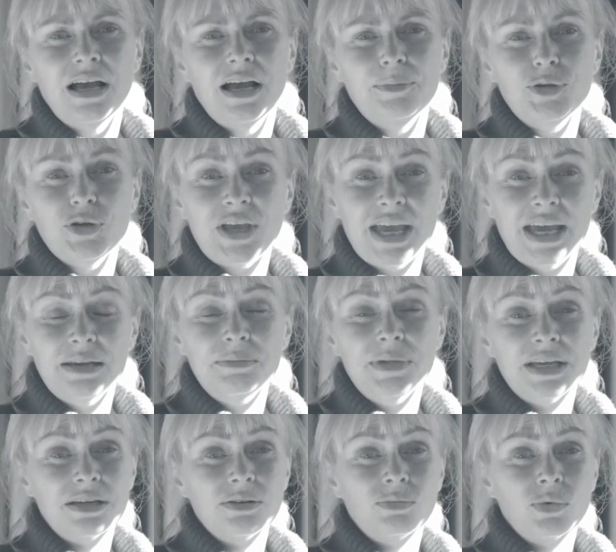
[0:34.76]
You can
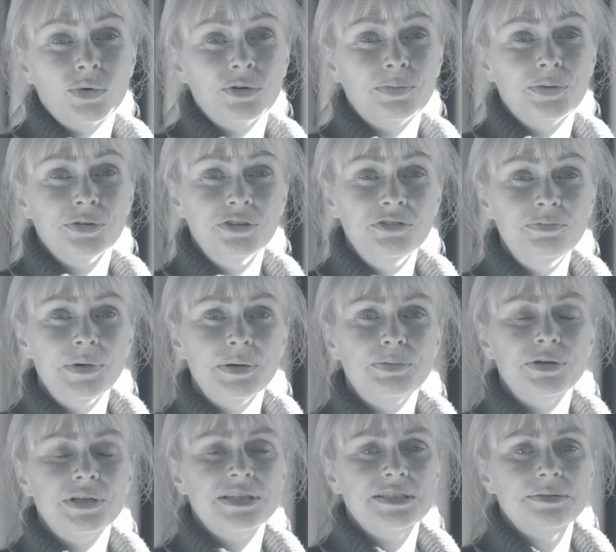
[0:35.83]
make it waterproof by
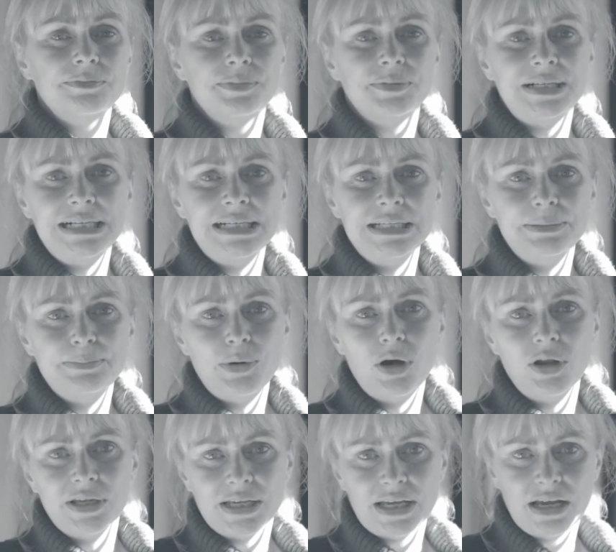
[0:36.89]
putting some clear
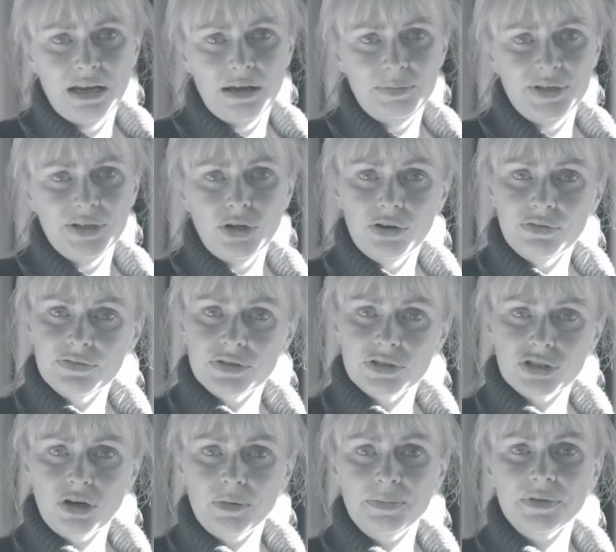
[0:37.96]
polycarbonate over the
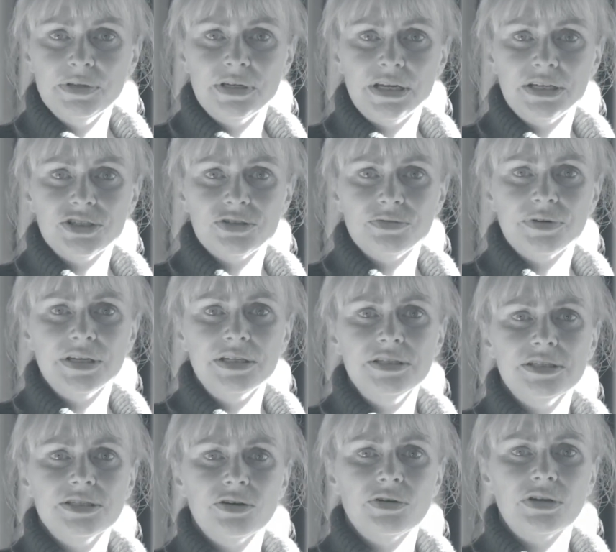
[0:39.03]
top of the nature reed.
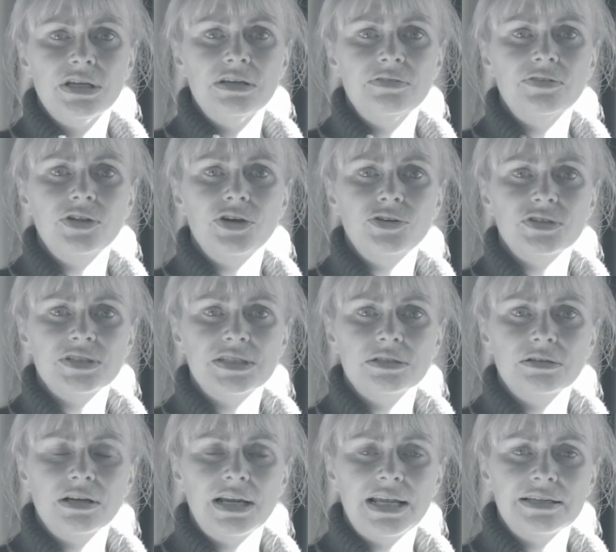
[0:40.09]
So even though it
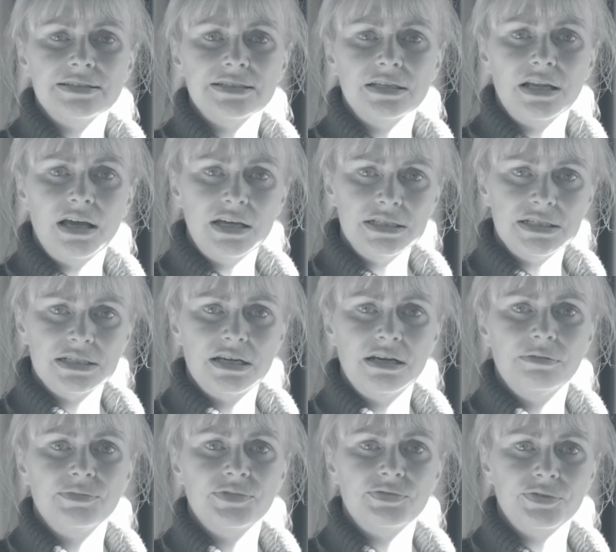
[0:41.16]
still allows the light to
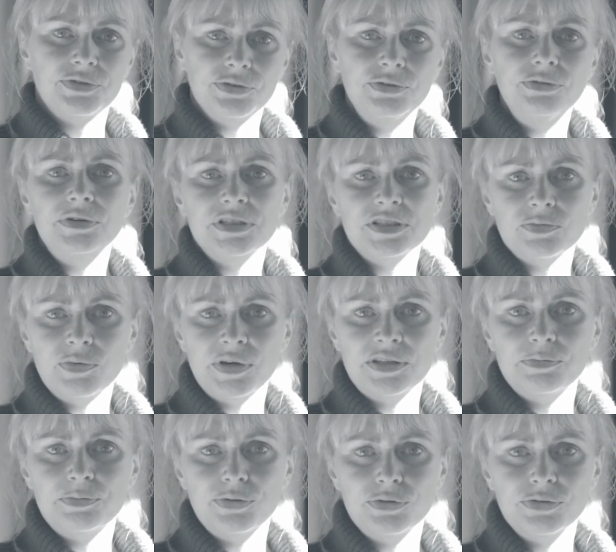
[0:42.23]
come through, it's
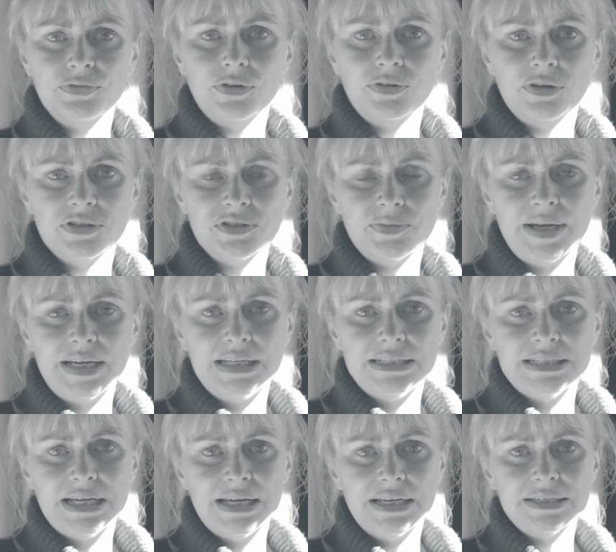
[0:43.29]
weatherproof on those rainy
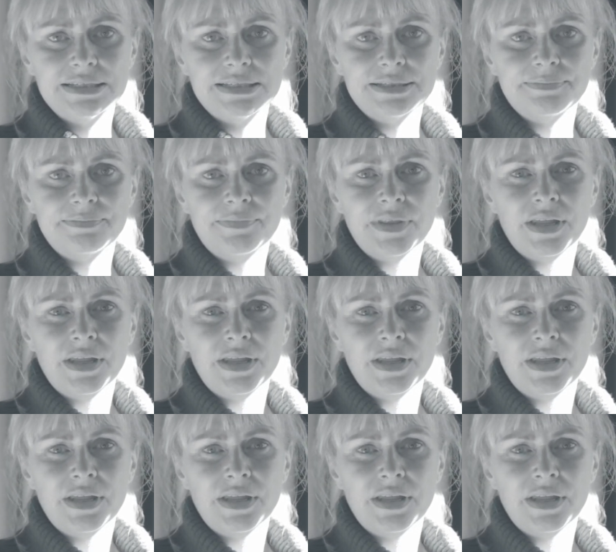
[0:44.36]
days.